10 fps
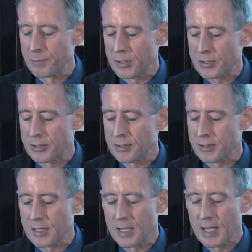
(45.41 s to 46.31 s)

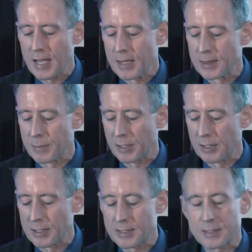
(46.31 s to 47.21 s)
missions in the
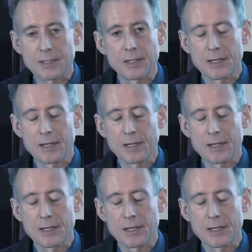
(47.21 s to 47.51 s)
Middle East,